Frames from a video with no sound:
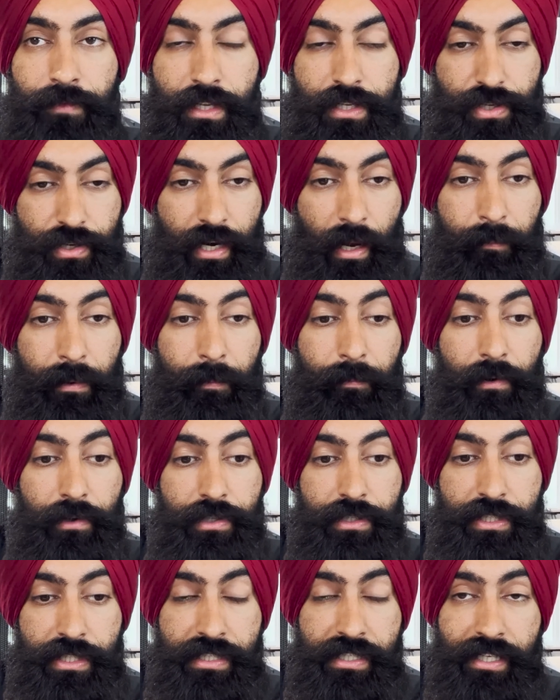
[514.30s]
So now people
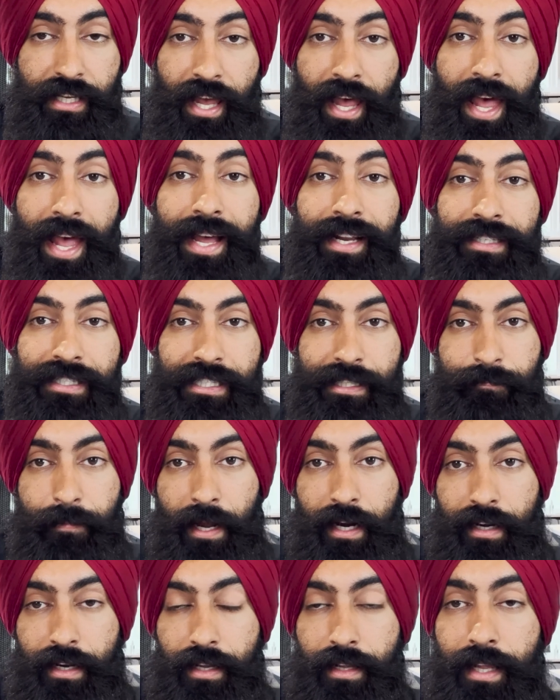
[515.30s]
just can't
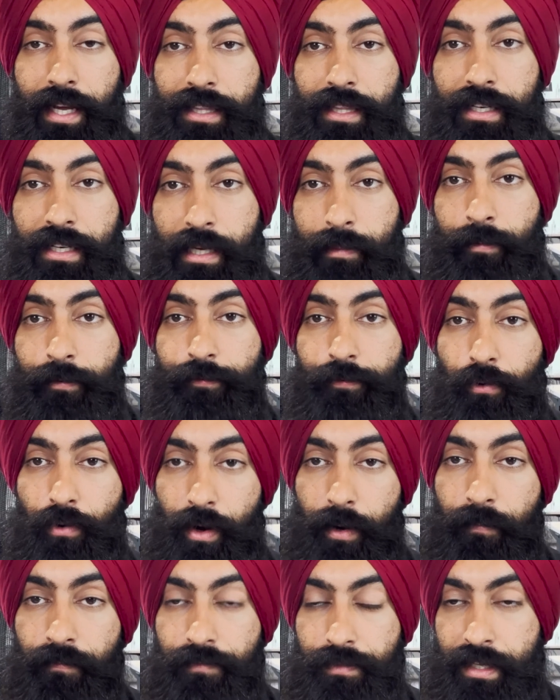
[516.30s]
spend like they did
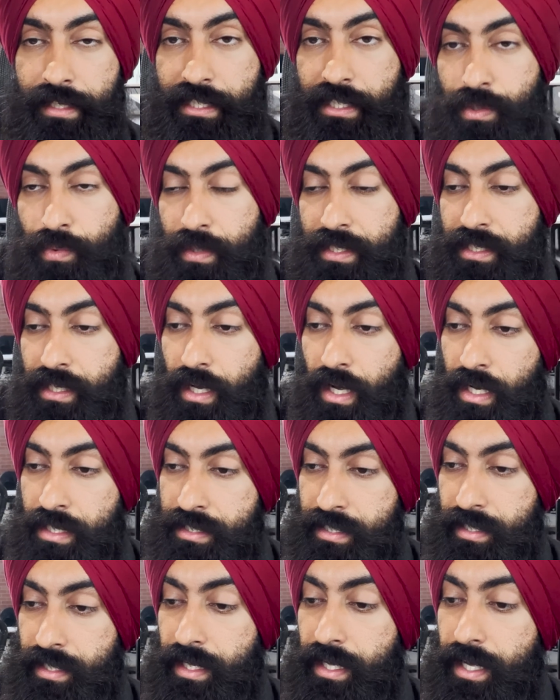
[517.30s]
before. This is what's
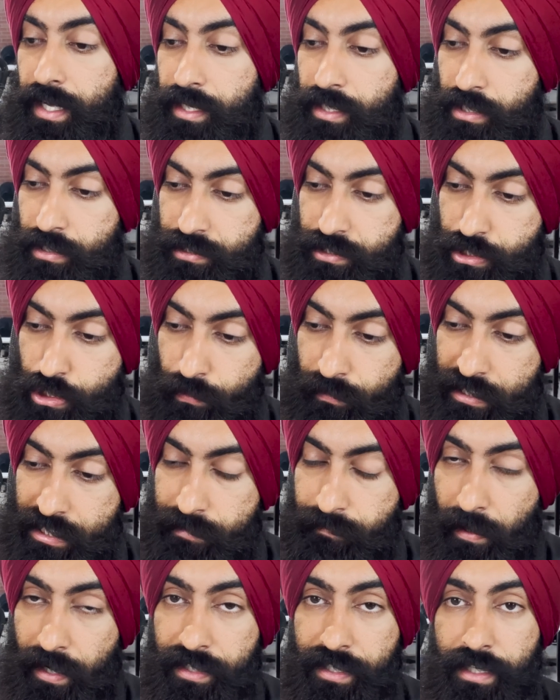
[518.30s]
causing consumer
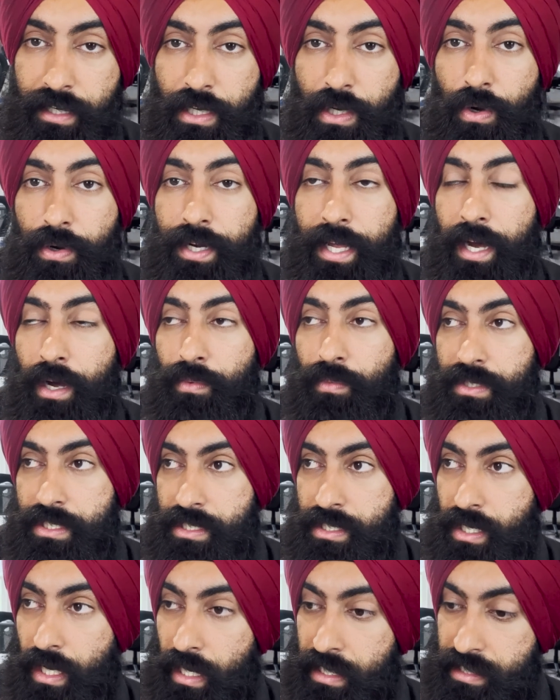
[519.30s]
spending to go down, which
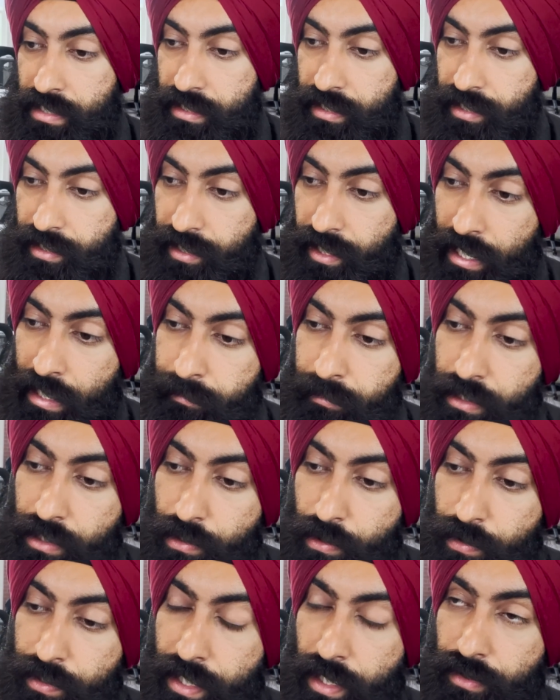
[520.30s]
is causing the economy to
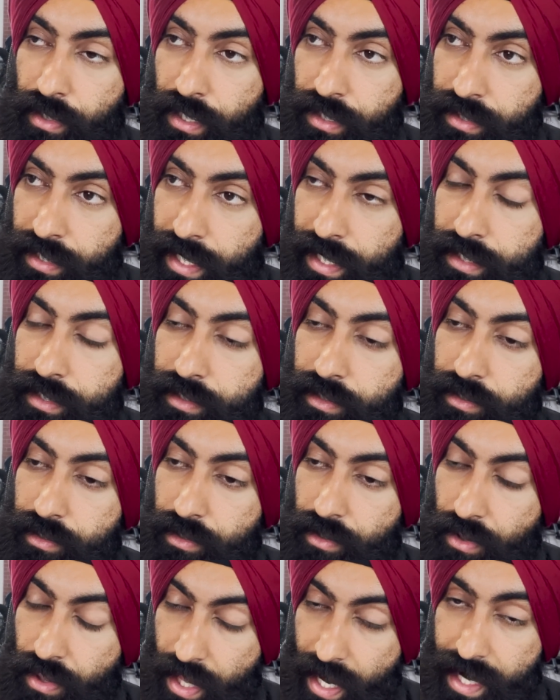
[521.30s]
go down. And then
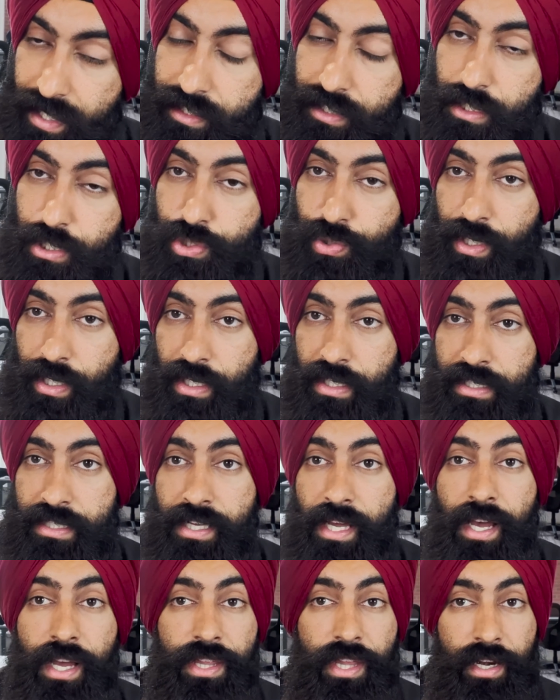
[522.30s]
that
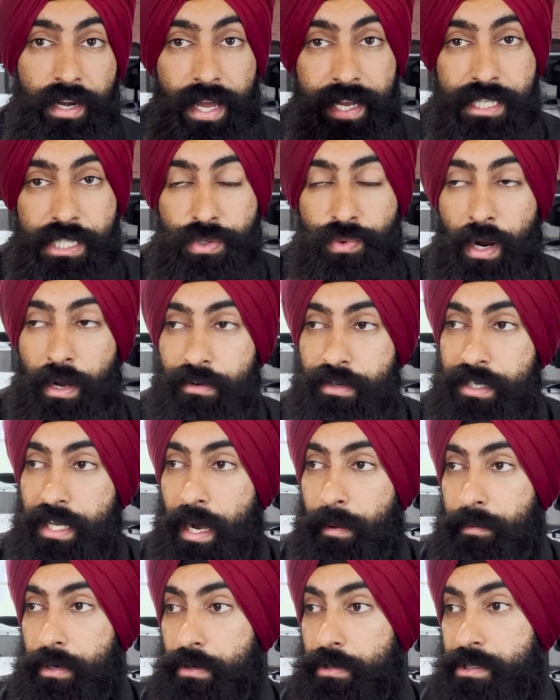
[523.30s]
triggers the next round of
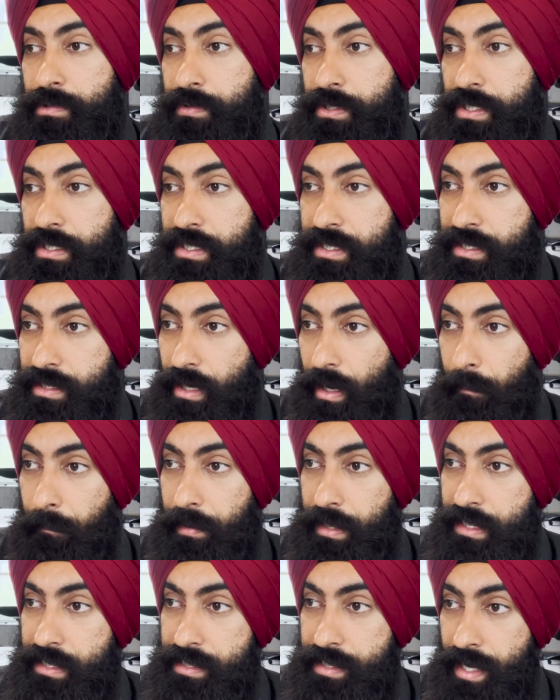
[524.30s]
dominoes, which is
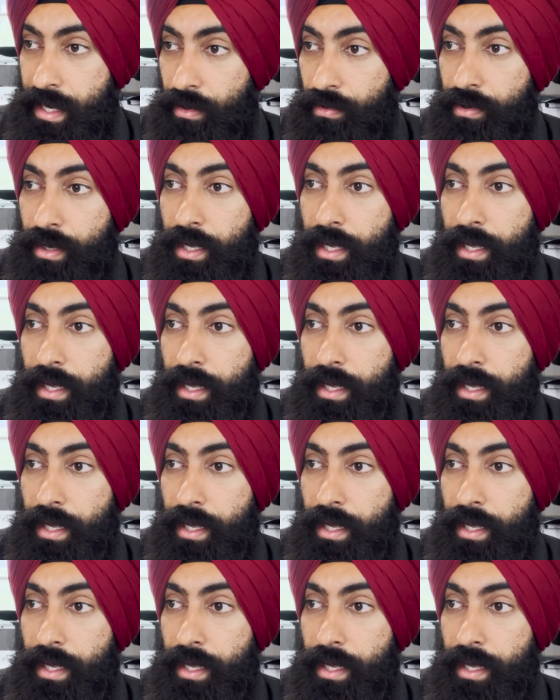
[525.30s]
companies now